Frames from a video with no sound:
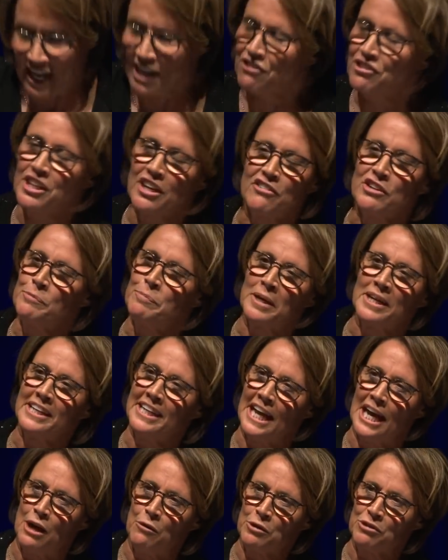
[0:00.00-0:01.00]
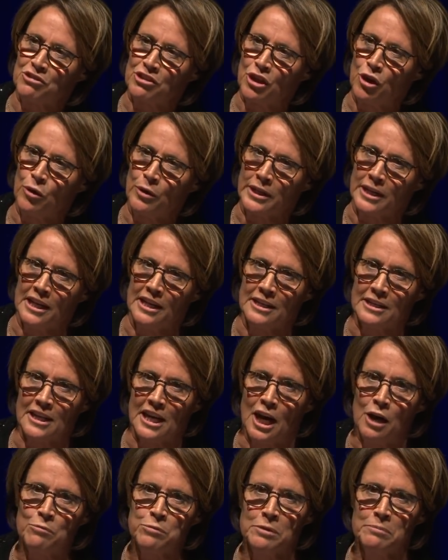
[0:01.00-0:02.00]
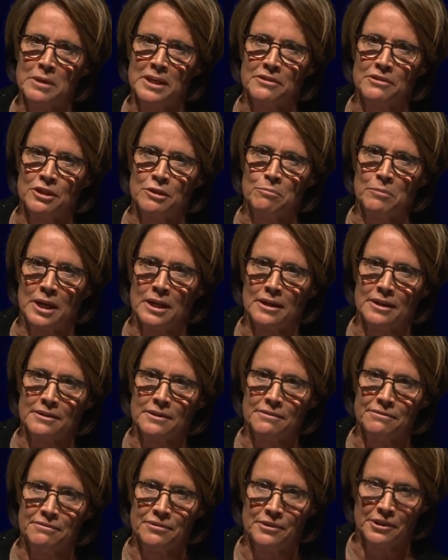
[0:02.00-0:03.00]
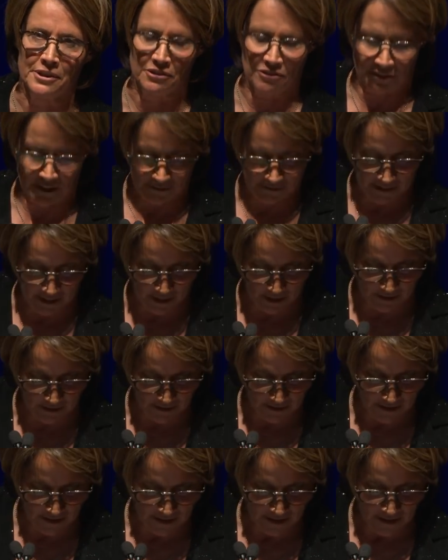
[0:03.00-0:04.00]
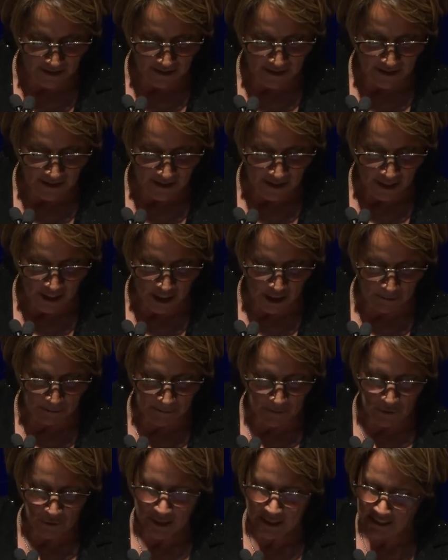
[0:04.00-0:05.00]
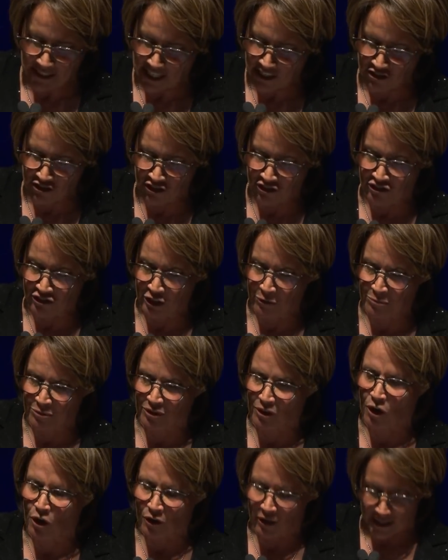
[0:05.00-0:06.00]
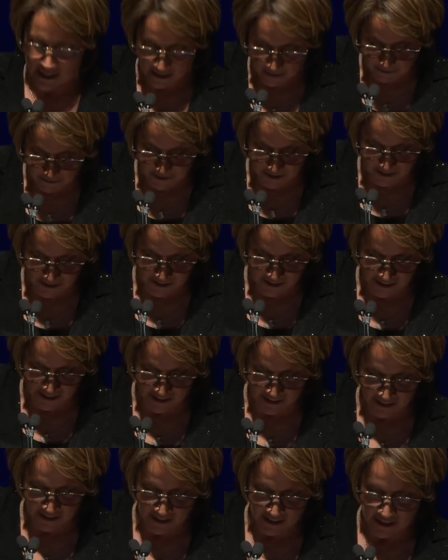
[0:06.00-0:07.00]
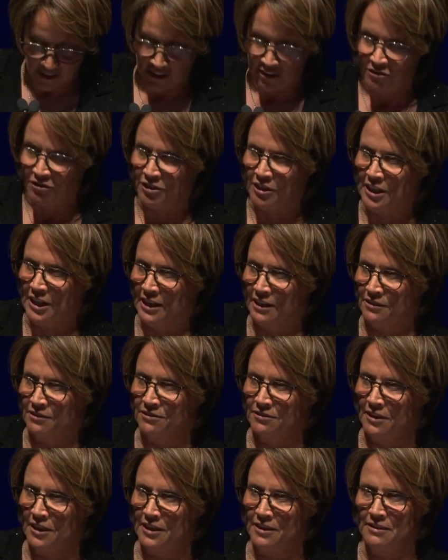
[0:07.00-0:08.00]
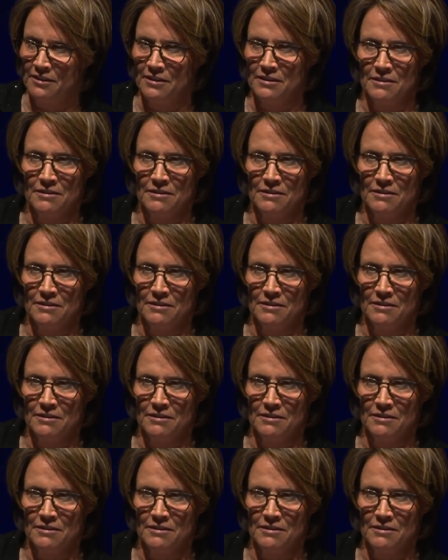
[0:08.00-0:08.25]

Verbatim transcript: ask everybody how it's going, and compliment them on the footage they found. Um, relationships are everything, she has said